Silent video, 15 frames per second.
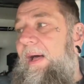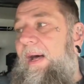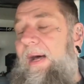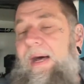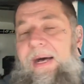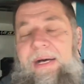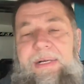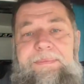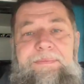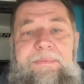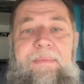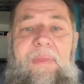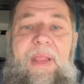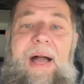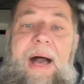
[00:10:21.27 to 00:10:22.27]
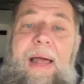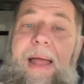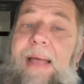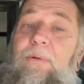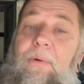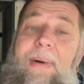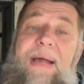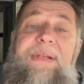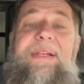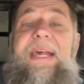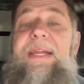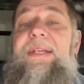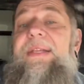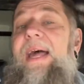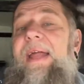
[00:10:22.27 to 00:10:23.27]
I like where my
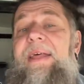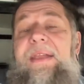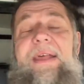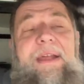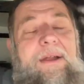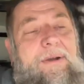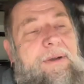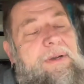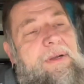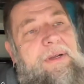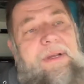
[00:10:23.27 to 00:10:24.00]
seat's at in here.